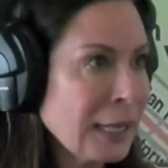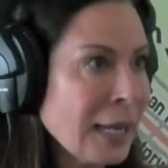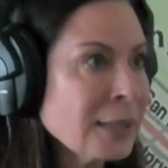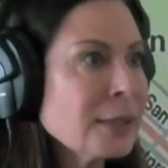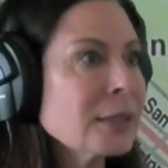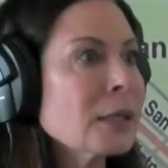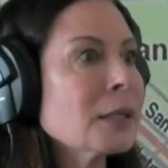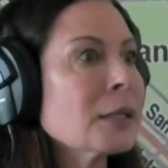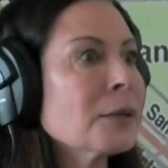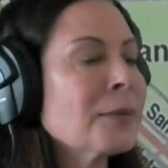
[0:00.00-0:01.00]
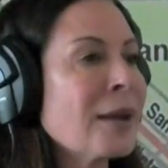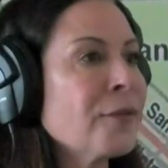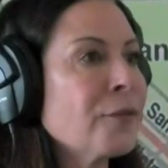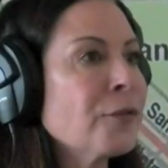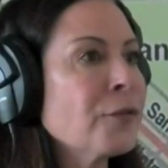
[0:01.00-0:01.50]
Yes,
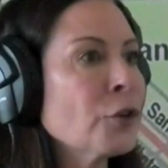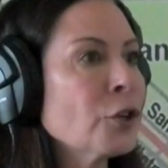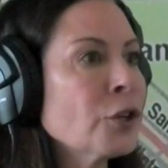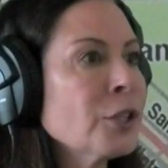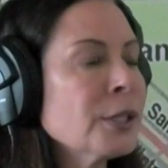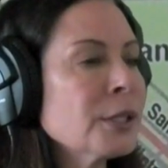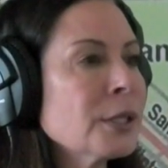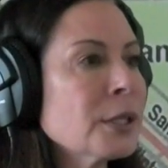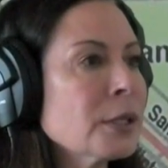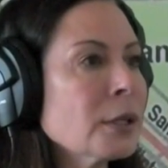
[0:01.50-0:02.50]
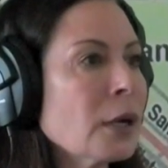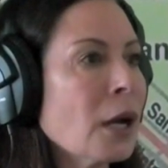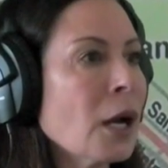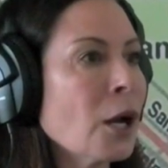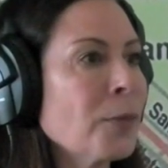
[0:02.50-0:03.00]
my first
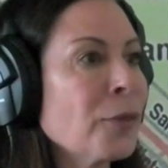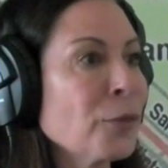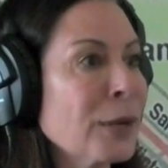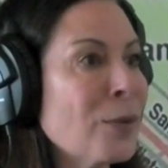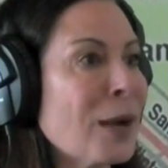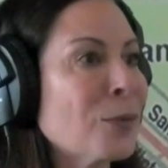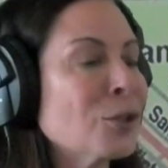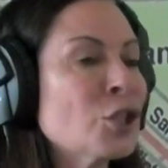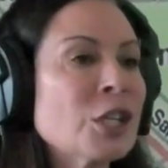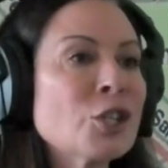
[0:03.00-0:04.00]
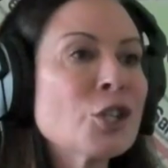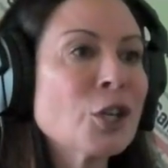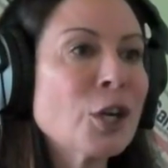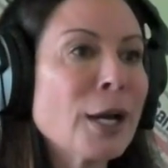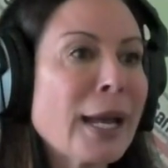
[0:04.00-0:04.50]
three-way with
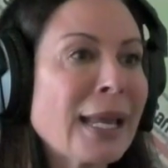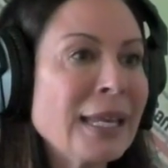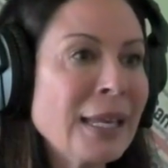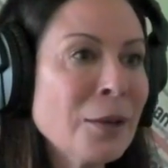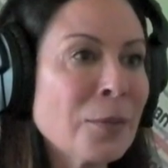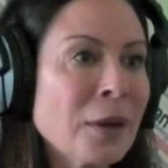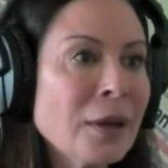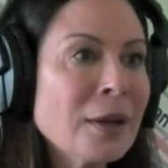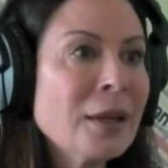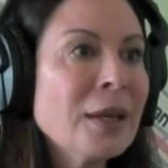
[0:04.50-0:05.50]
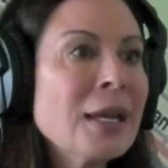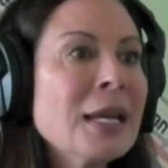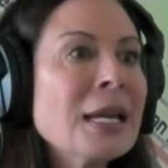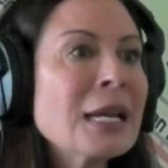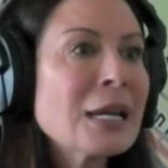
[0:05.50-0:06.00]
Ginger and him. Oh,
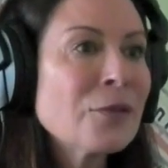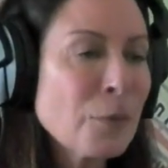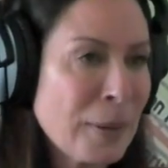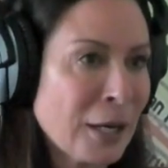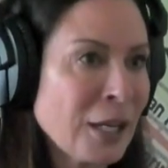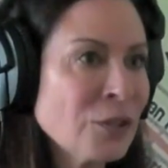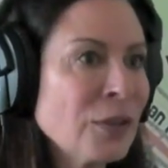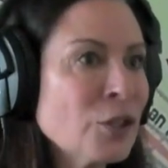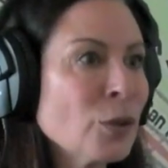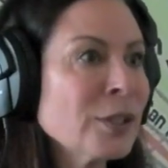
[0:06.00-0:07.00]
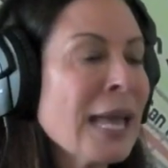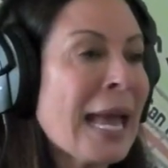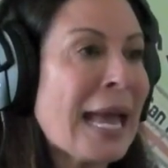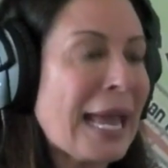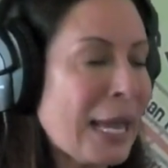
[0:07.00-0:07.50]
yeah? was that? For Paradise Visuals.
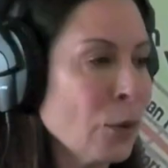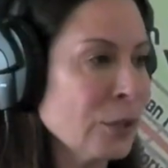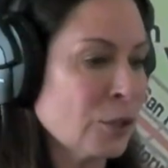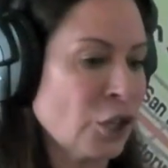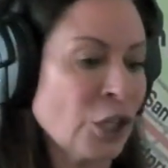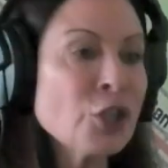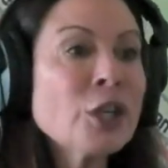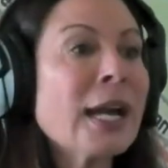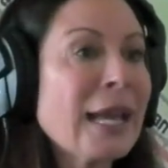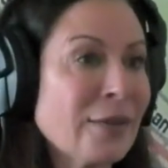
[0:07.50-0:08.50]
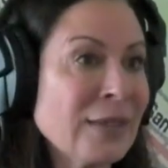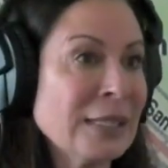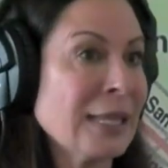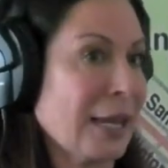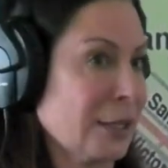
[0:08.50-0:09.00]
It was Ginger and I having
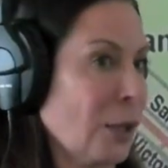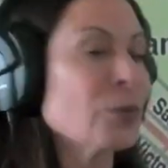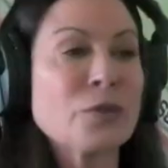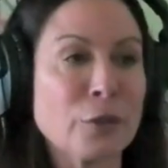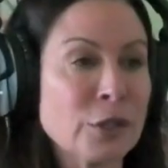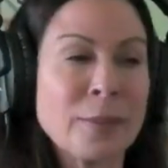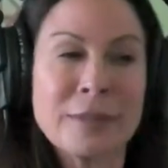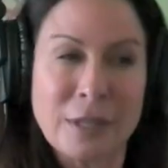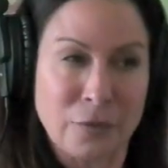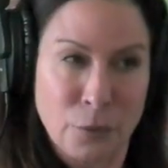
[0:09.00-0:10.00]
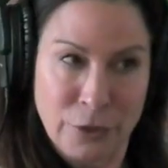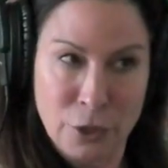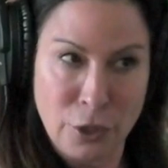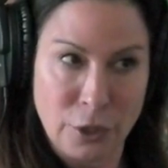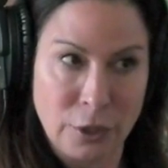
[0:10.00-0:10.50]
sex. That was the first time I was ever with a
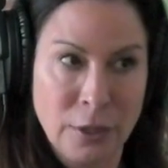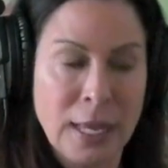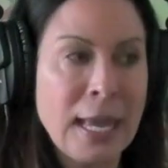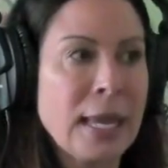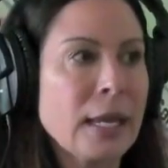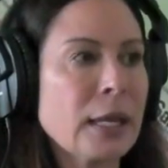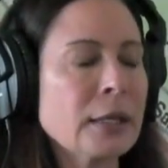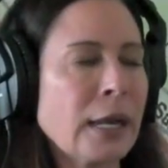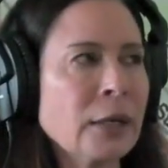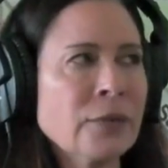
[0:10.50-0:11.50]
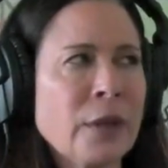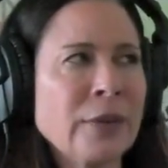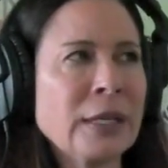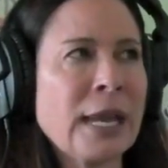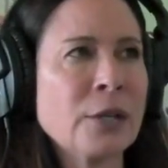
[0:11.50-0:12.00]
girl. Wow. Night of
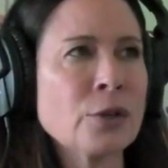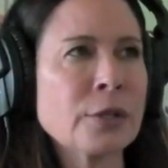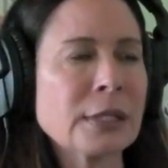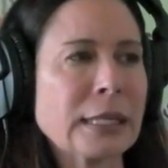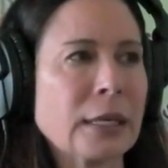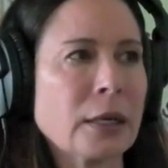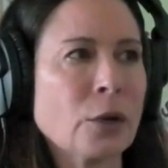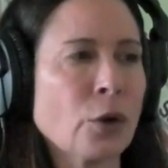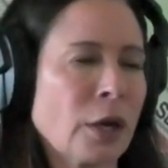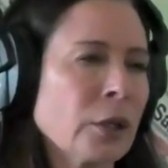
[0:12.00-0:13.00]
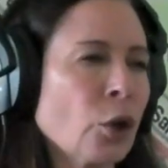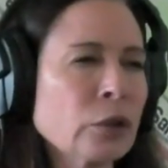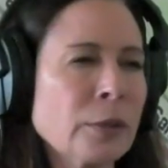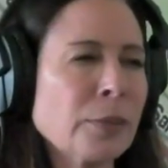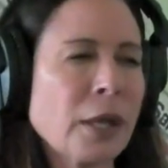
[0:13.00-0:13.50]
Loving Dangerously or on
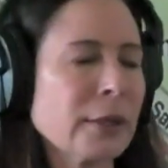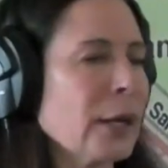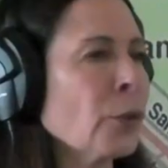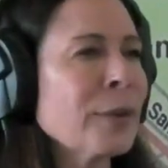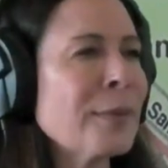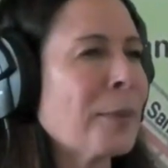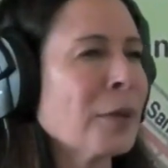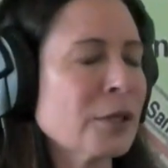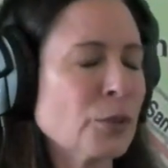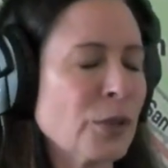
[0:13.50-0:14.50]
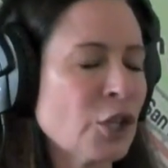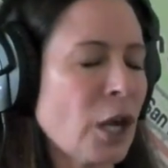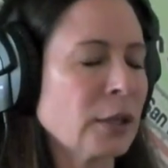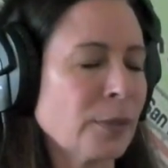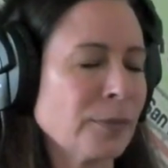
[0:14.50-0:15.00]
Golden Blonde. I don't remember because we
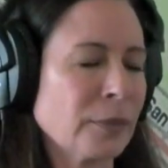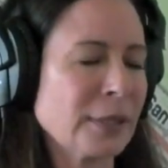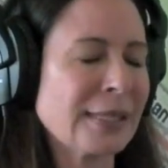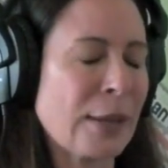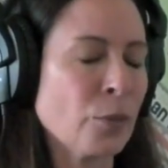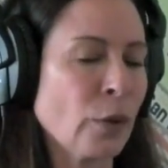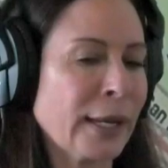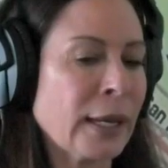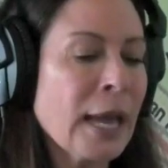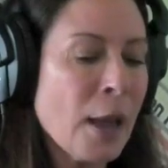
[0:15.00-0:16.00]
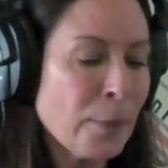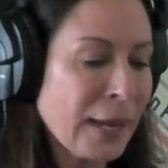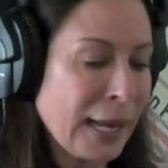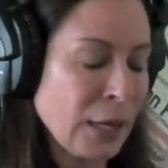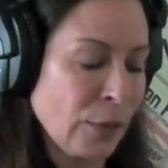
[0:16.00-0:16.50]
shot them the same week.
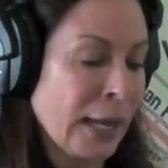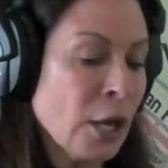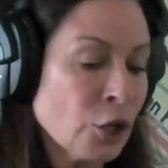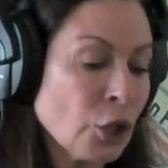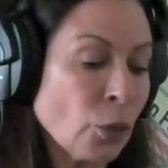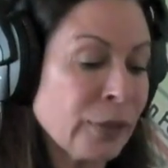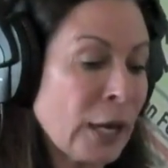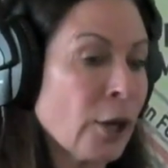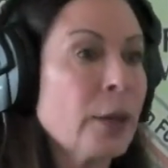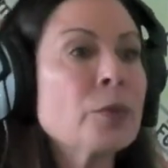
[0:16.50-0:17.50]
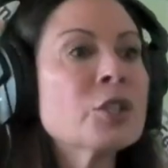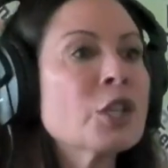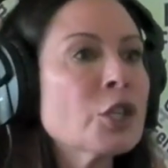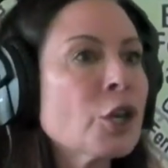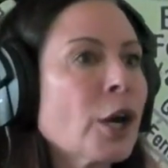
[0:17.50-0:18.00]
But anyway, so there I am with
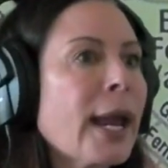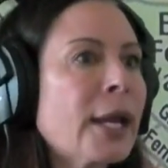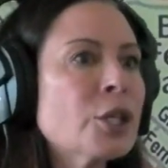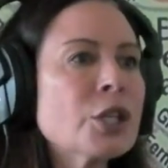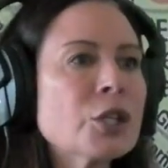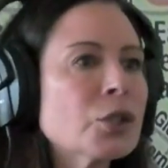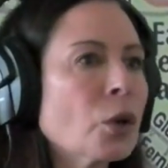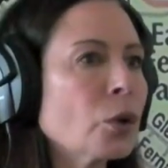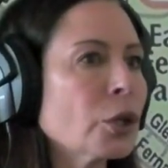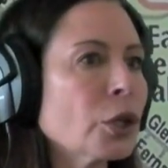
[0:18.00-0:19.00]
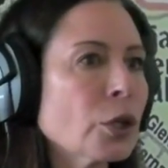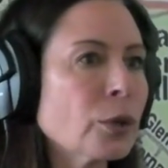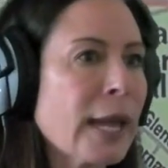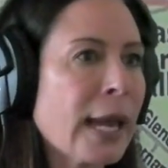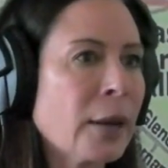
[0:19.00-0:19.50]
Ginger, and she's so
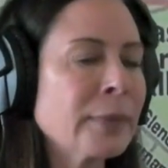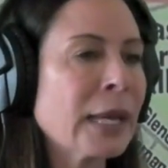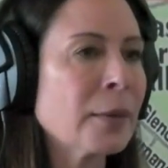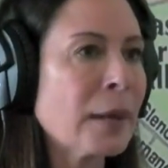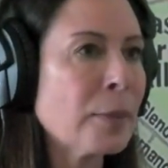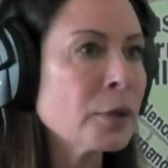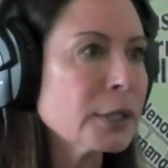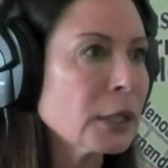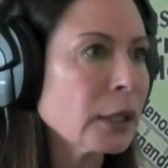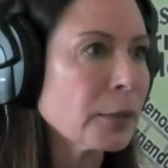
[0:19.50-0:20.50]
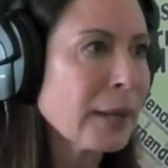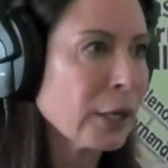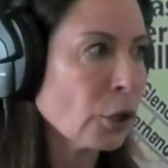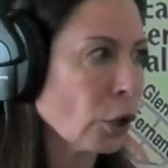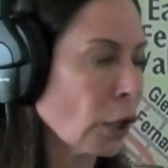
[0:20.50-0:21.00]
cute, and I'm getting my pussy licked
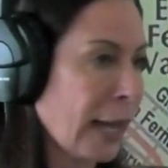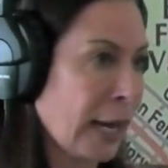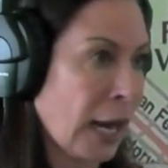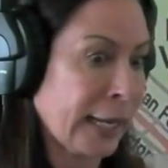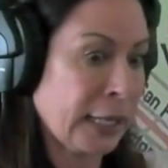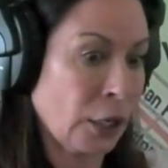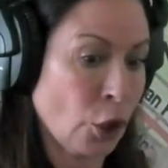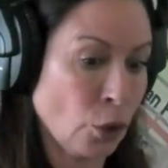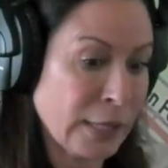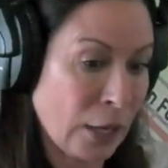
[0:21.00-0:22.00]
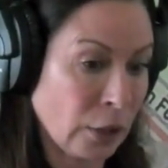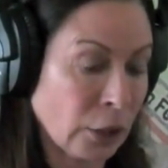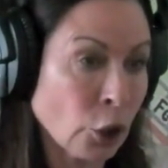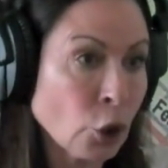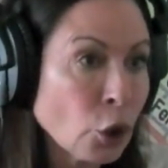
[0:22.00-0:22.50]
by a girl, and I get to go down
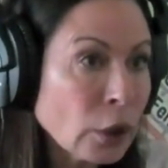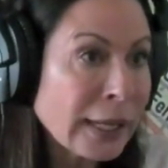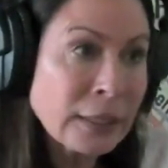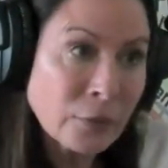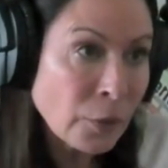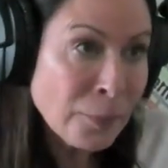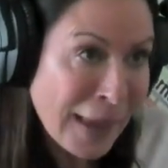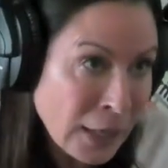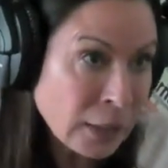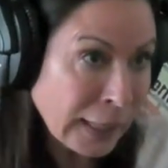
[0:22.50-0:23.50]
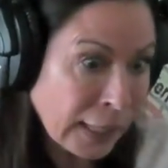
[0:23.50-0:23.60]
on a girl I'd never been.